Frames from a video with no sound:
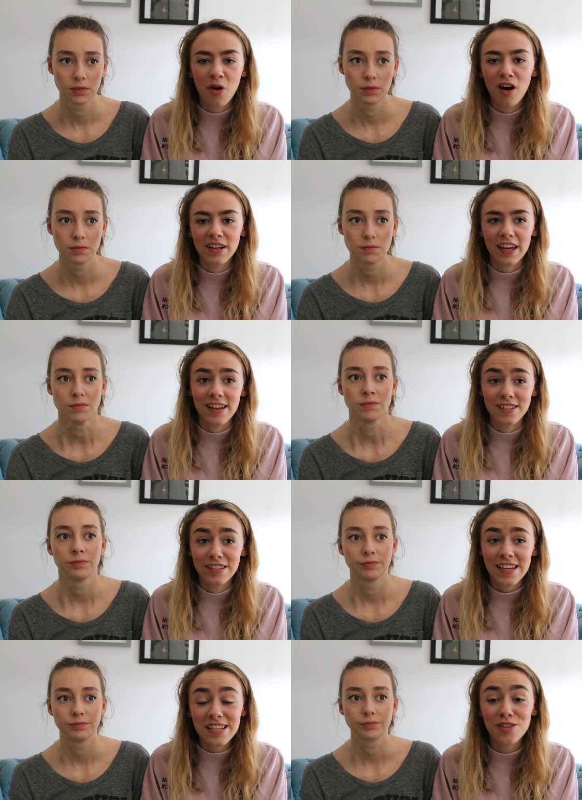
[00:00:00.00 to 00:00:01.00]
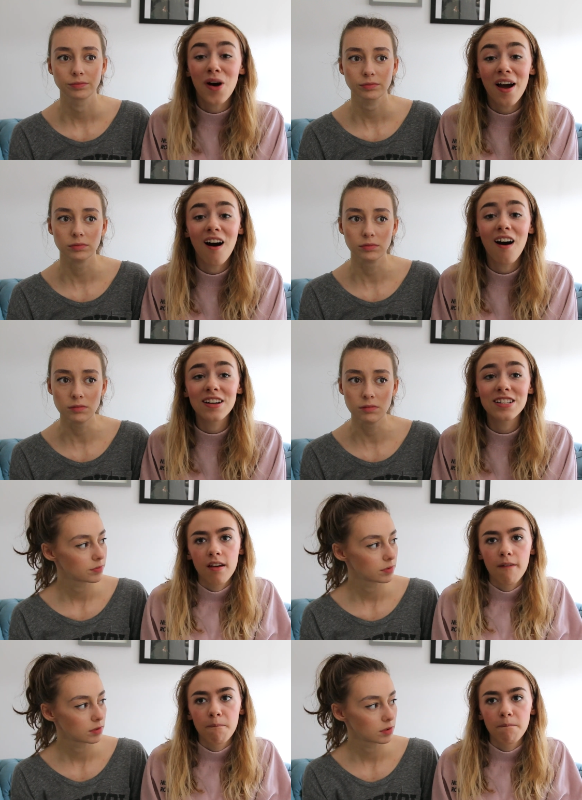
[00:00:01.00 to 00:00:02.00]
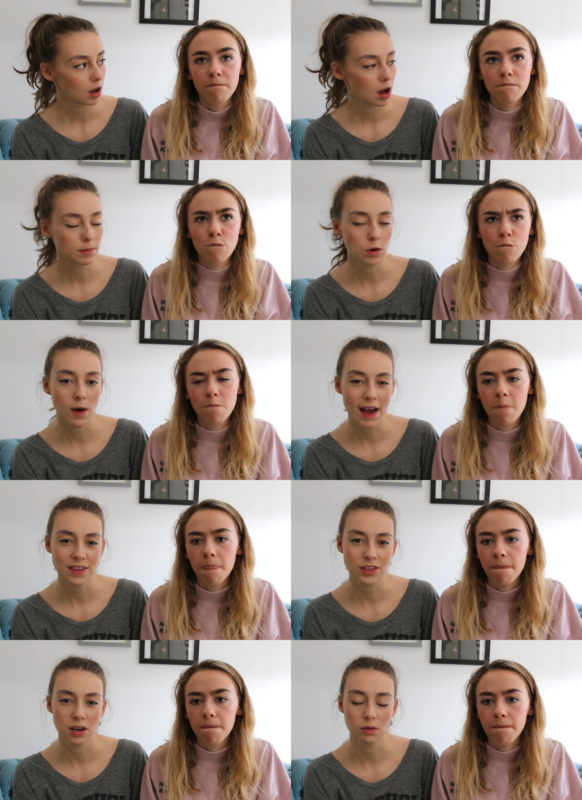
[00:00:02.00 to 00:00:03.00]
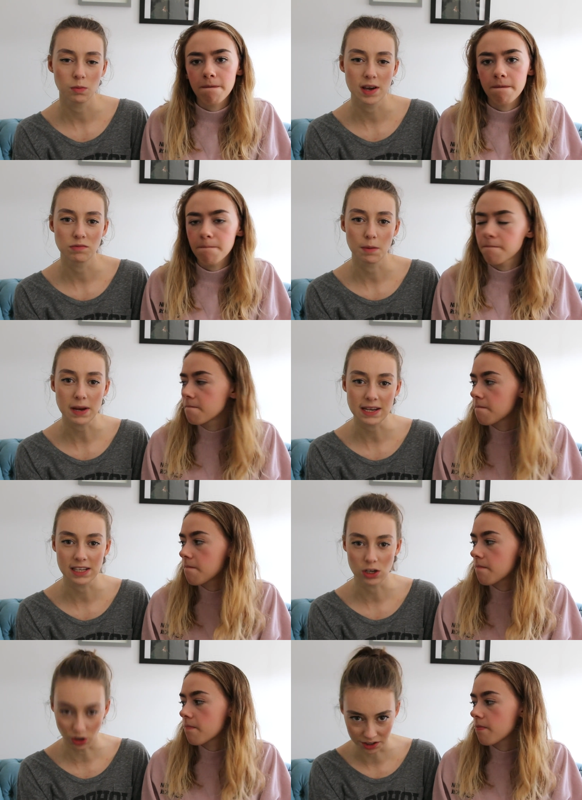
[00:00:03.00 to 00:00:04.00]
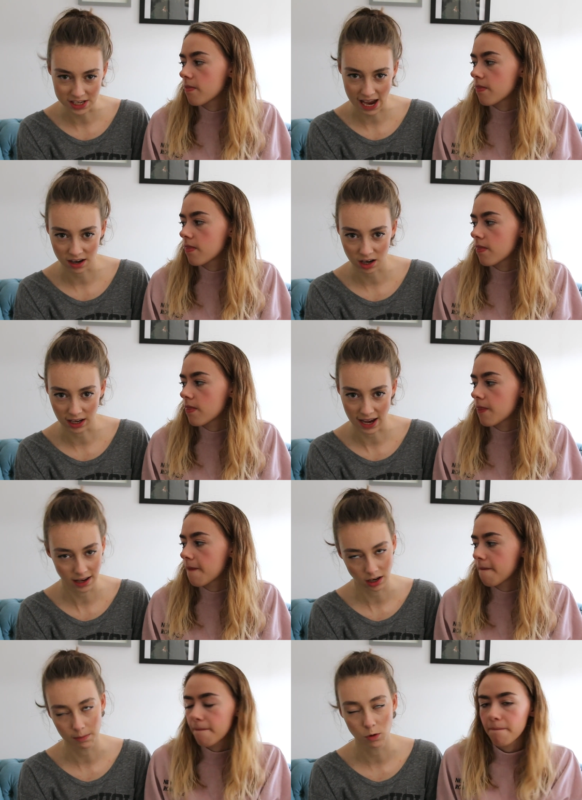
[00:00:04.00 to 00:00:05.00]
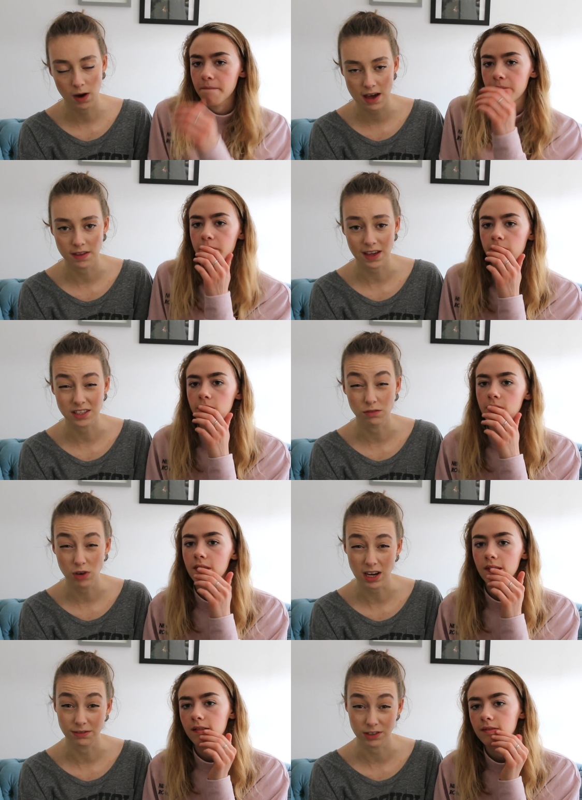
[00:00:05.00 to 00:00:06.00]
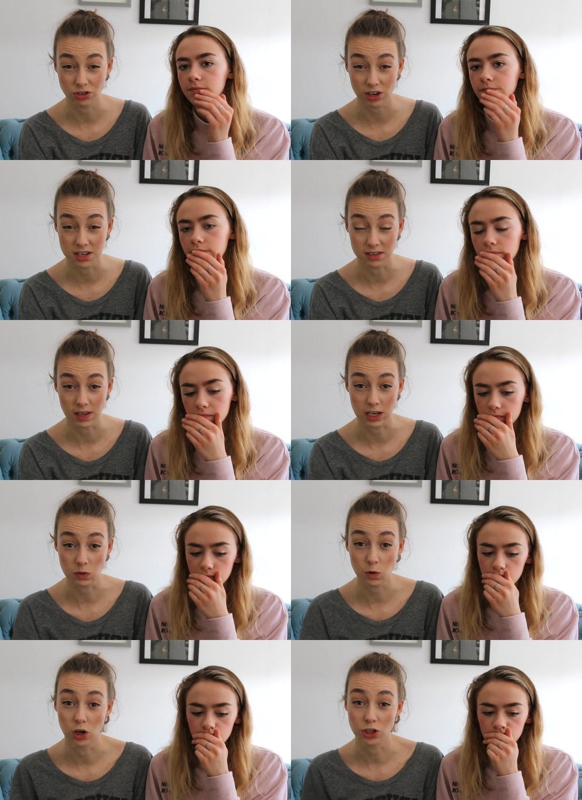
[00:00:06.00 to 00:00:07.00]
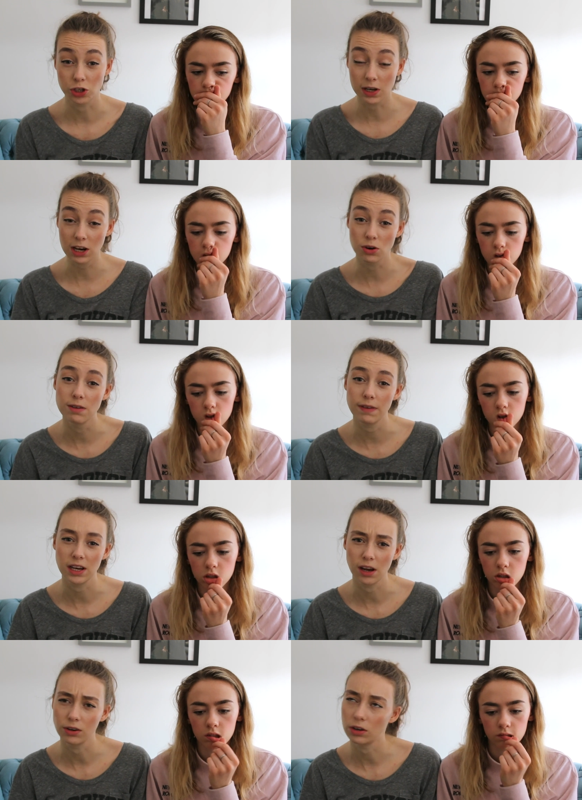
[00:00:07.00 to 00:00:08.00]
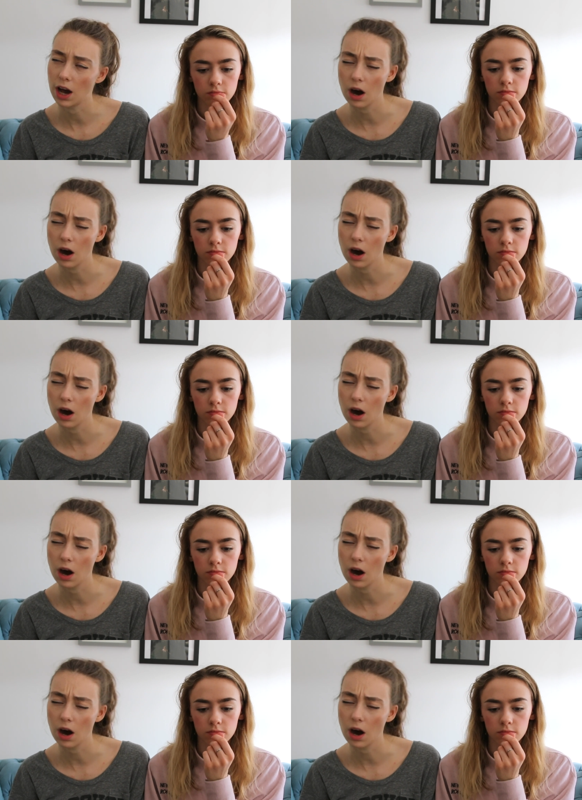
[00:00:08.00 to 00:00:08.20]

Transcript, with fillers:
Speaker 1: how hard it gets because it is quite hard.
Speaker 2: I'm aware that we're repeating content, okay, and I'm aware that that's a really frustrating thing to watch. You click on a video and you're